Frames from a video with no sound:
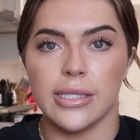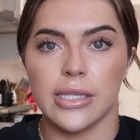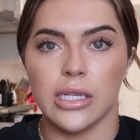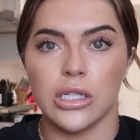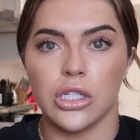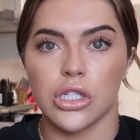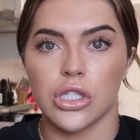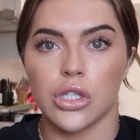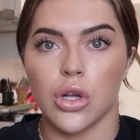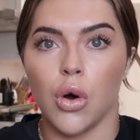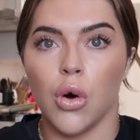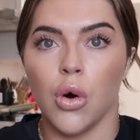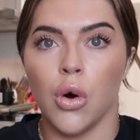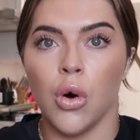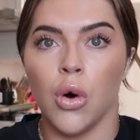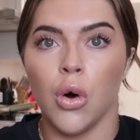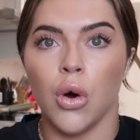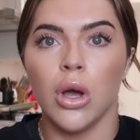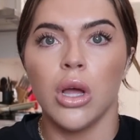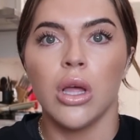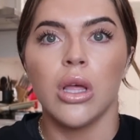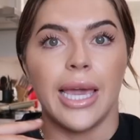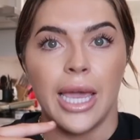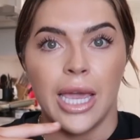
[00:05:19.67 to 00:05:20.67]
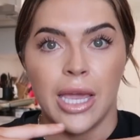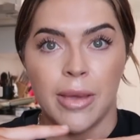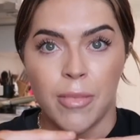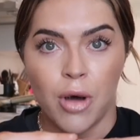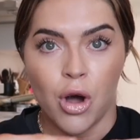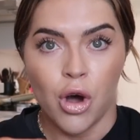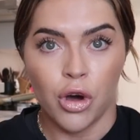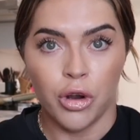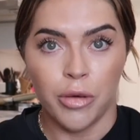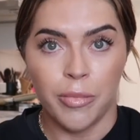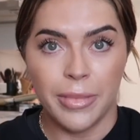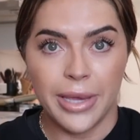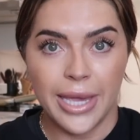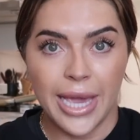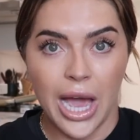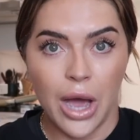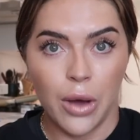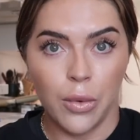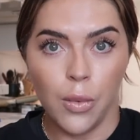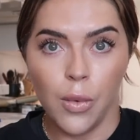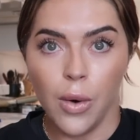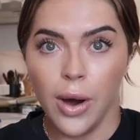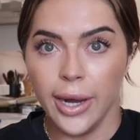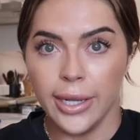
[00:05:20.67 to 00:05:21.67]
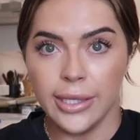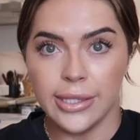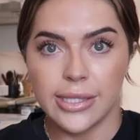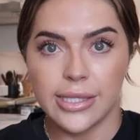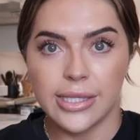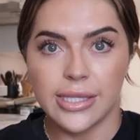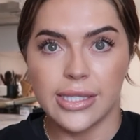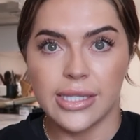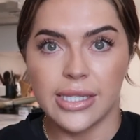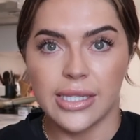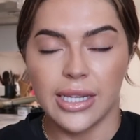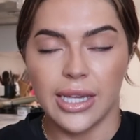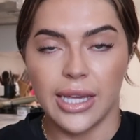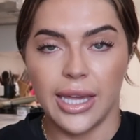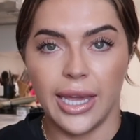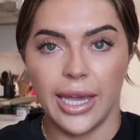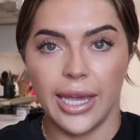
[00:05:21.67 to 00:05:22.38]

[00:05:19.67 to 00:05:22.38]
It just all came on me at once